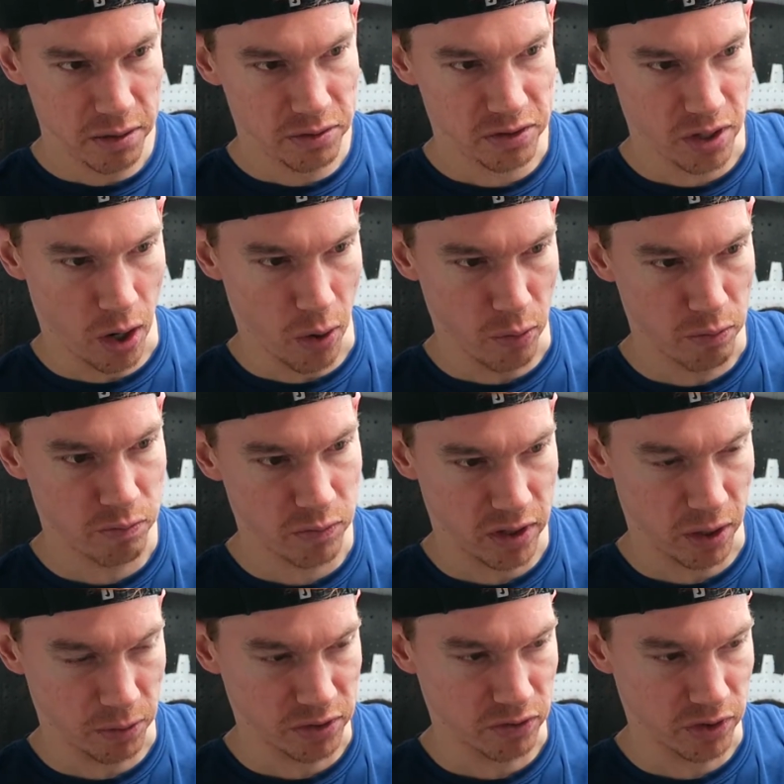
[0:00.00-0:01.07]
so
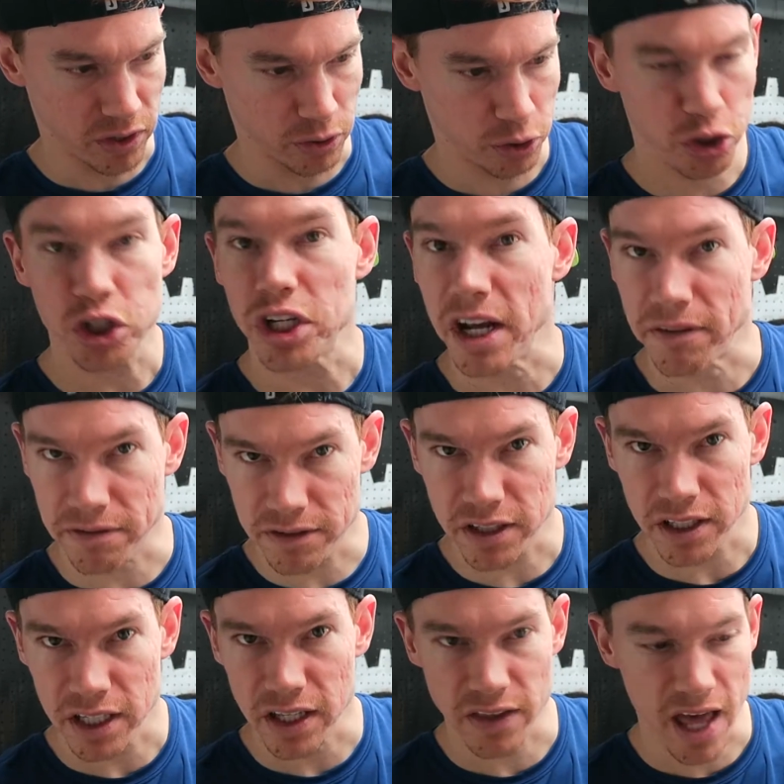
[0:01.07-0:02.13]
there was a little shift
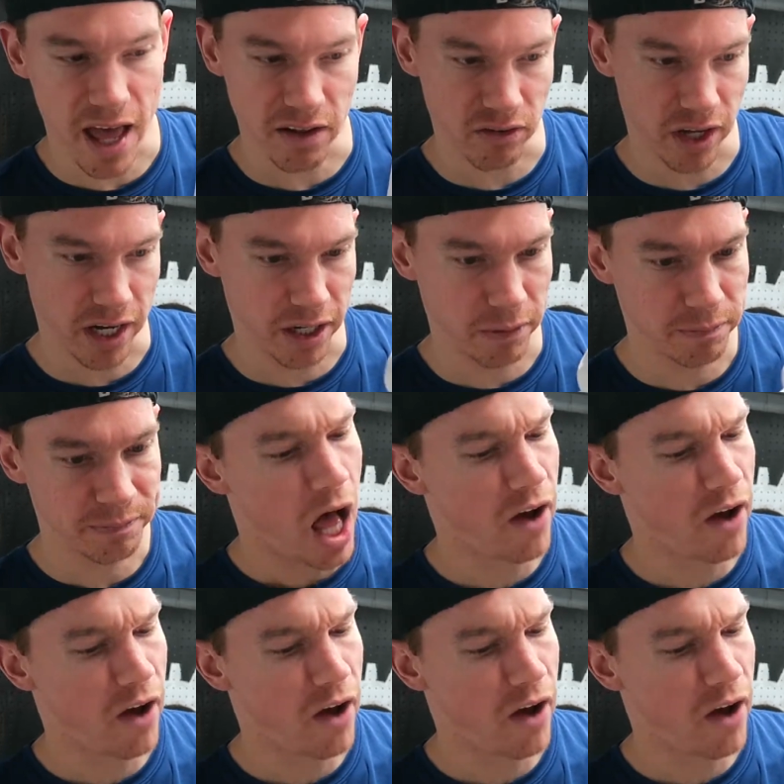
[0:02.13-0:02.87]
in that layer.